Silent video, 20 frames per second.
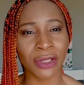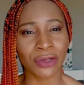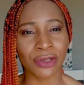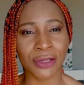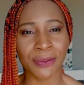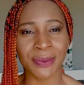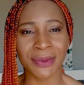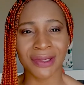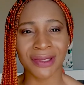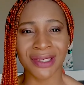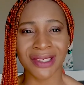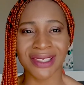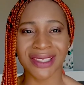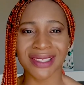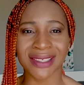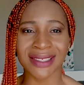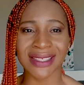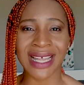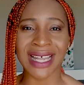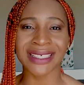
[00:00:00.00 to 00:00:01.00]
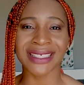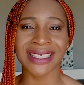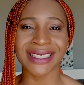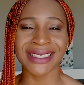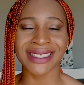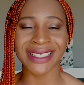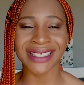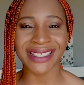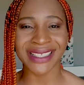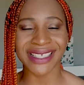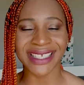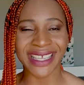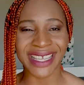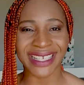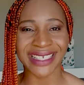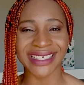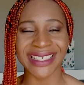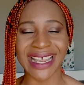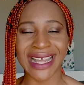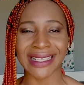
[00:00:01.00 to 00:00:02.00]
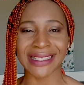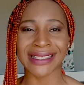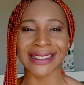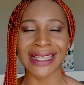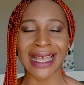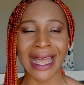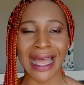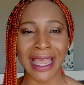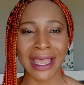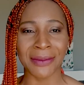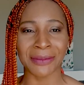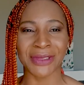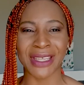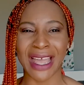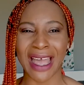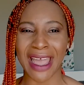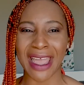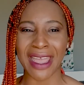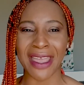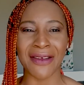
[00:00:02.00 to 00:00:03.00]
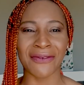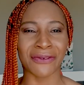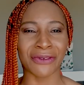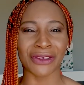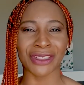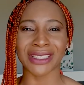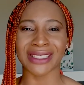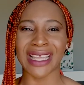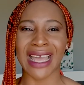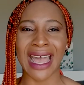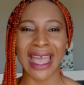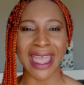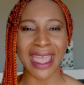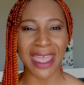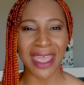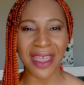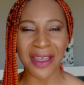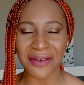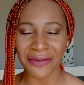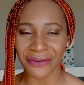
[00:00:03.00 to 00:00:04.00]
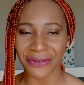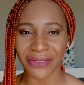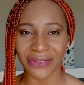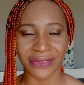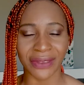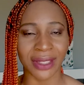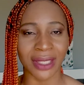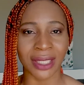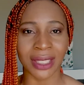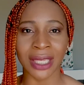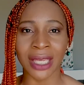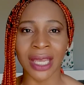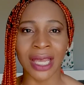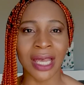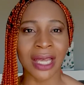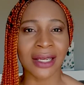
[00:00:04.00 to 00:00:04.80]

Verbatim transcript: hospital is that they dedicate their time their effort their everything